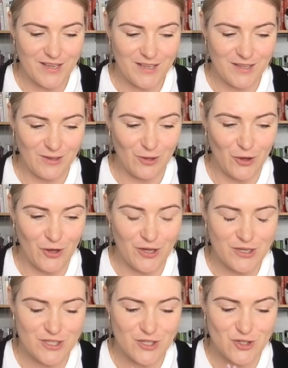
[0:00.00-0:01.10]
learn
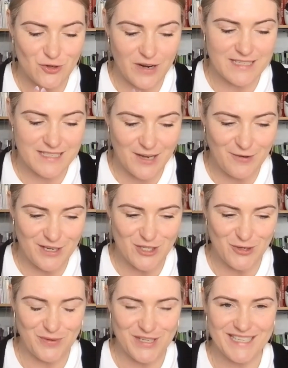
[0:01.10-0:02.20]
to trust their
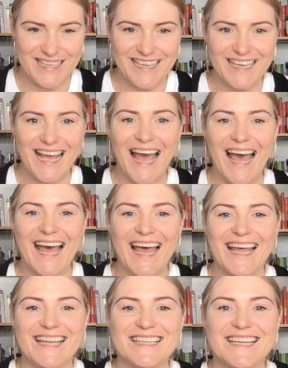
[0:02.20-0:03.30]
intuition
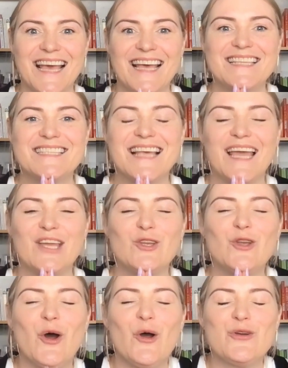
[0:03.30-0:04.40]
and say
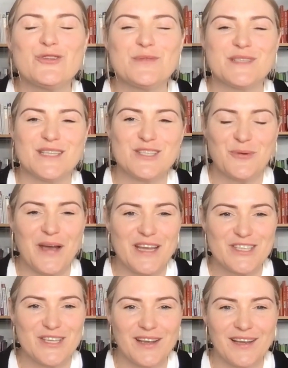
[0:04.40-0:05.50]
no to a
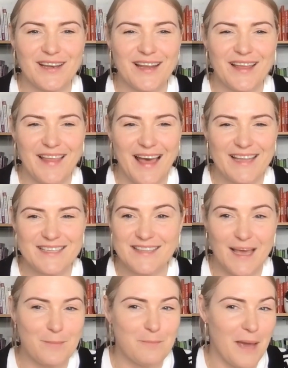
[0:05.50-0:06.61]
situation that
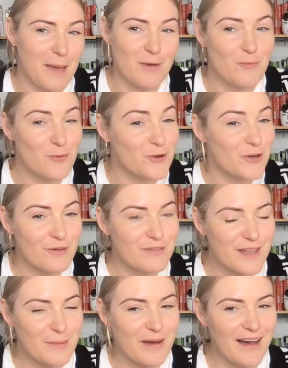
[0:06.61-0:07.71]
they maybe wouldn't have in
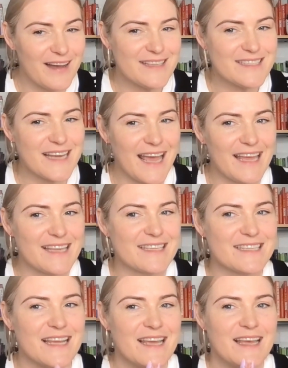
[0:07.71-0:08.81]
the past. And
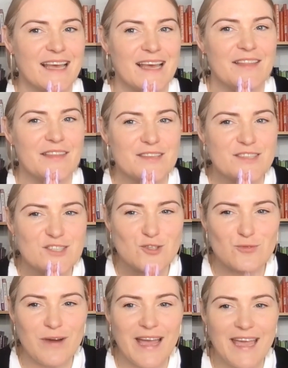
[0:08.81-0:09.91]
the
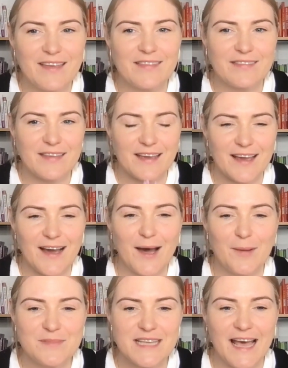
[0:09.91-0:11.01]
strength that
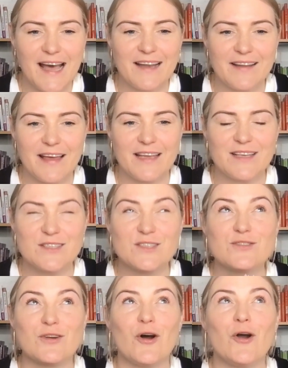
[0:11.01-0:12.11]
comes out of that is
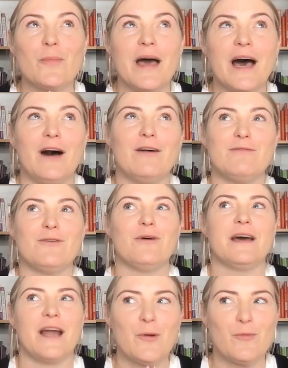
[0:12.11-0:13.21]
so powerful.
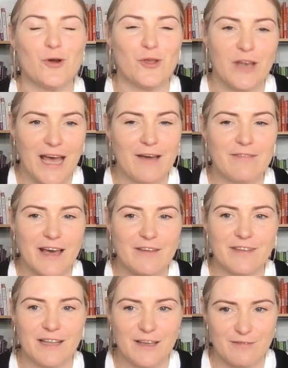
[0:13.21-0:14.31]
And I want you to have that
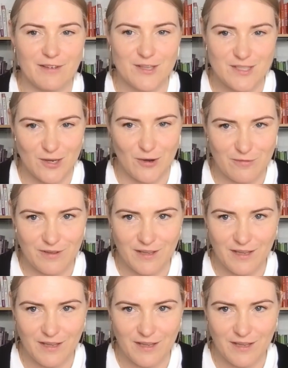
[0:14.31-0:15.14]
feeling for yourself.